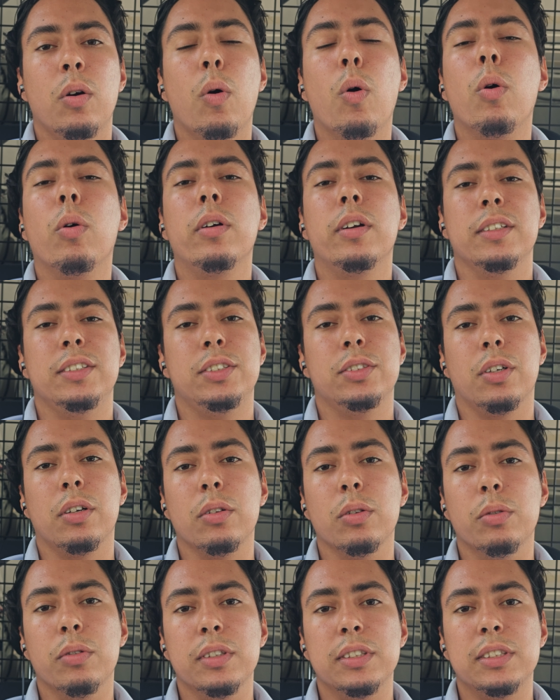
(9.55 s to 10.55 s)
Or is
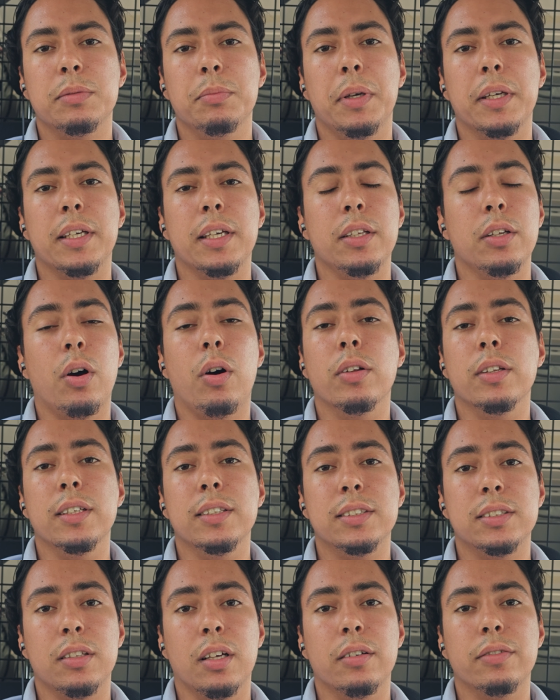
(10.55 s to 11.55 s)
Sir Luis making all
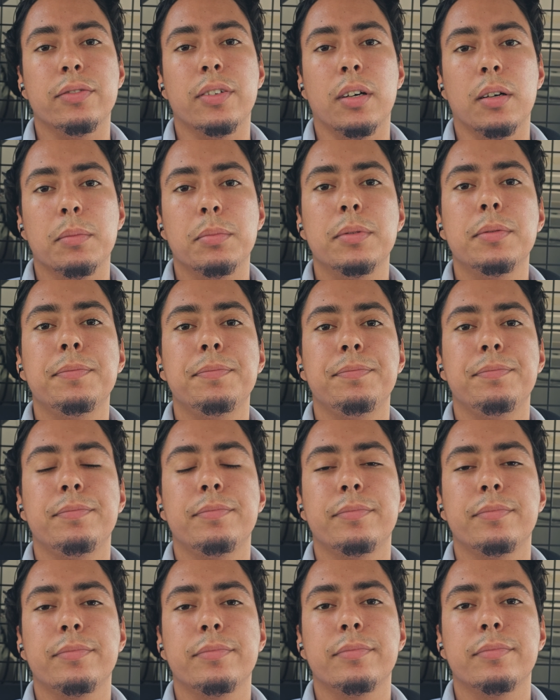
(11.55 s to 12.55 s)
this stuff up?
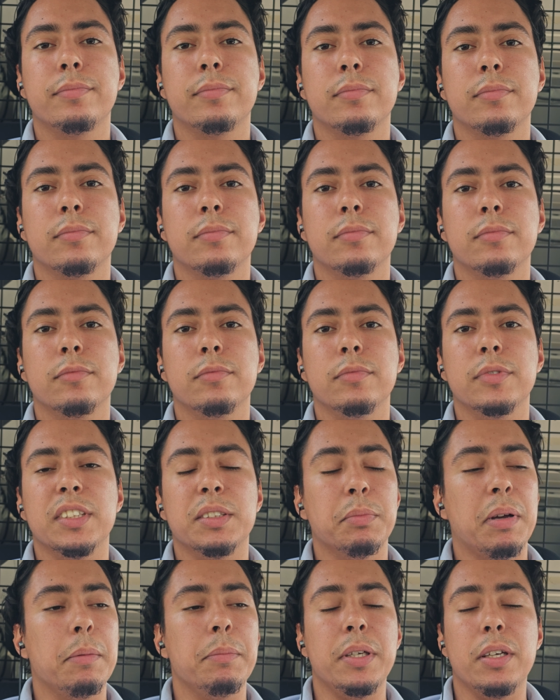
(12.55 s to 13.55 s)

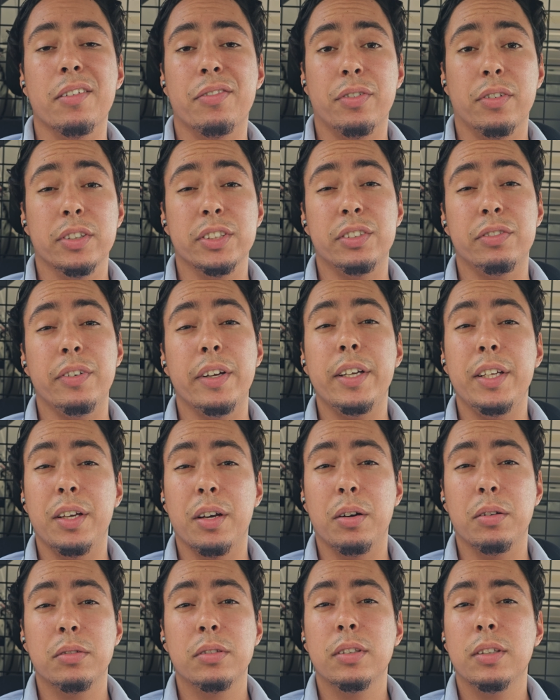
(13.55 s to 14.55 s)
This might be your first
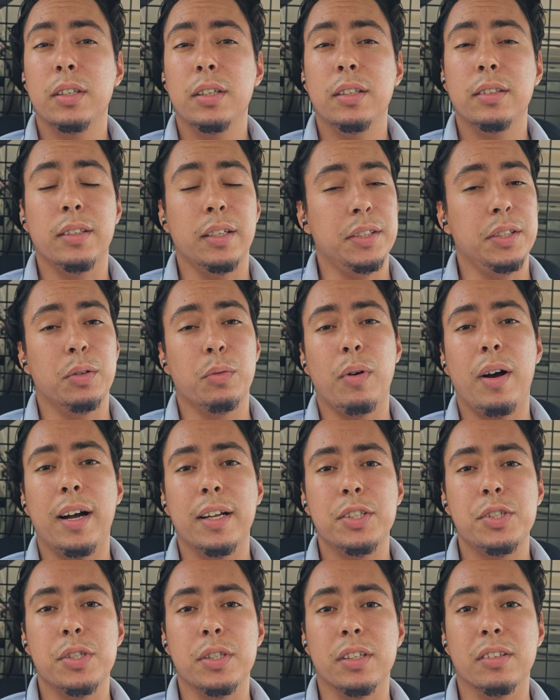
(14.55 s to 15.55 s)
video that you're
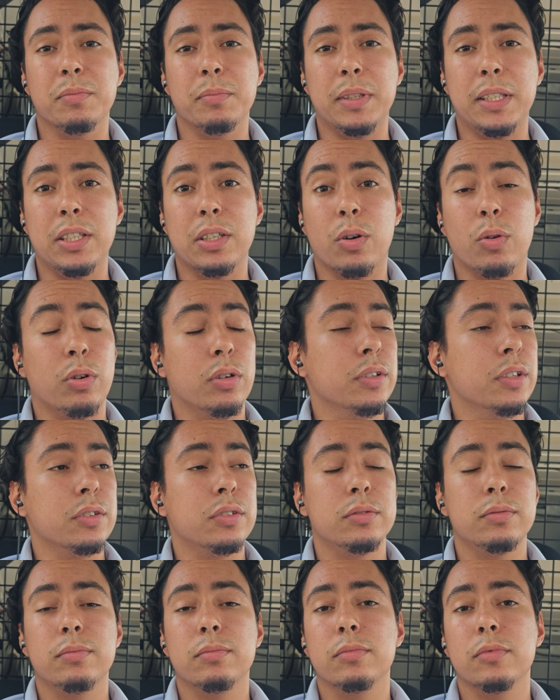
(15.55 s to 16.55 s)
watching of me, or
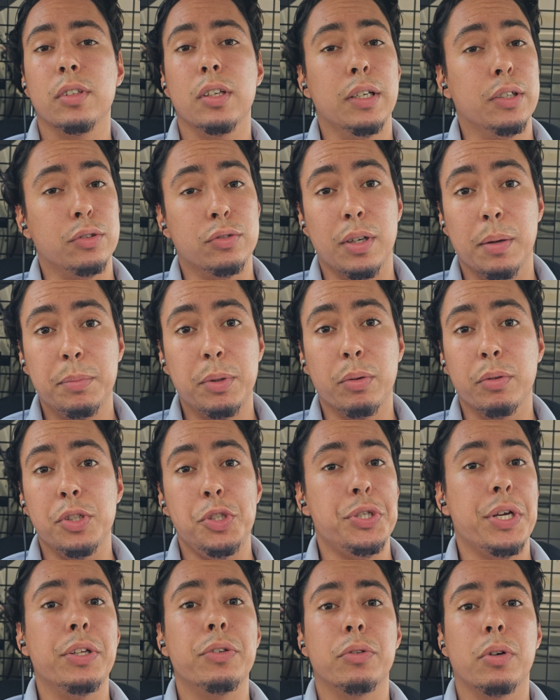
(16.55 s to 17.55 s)
in crypto
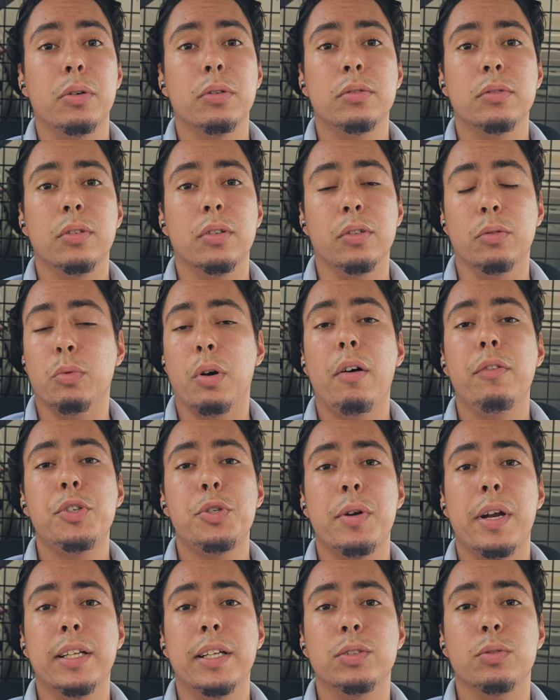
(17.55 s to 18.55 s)
in general, or the wealth
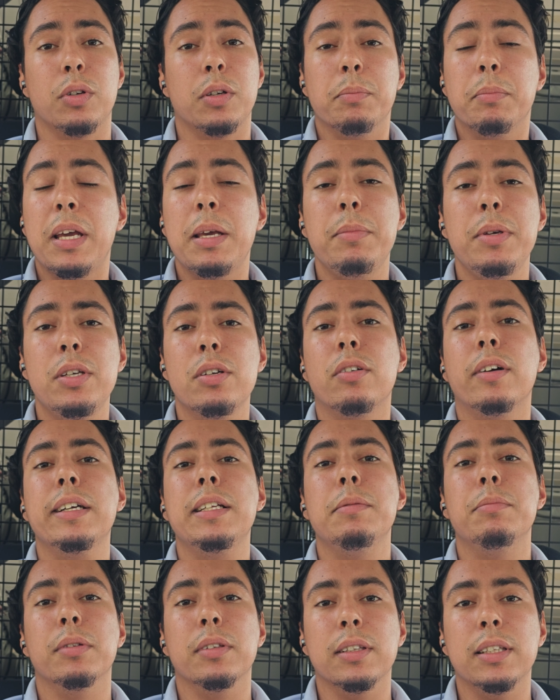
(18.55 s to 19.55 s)
transfer, or maybe you
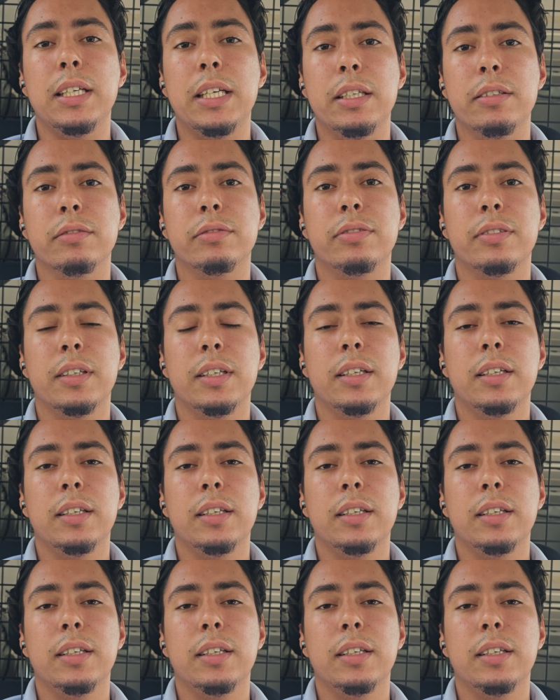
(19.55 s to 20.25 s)
already believe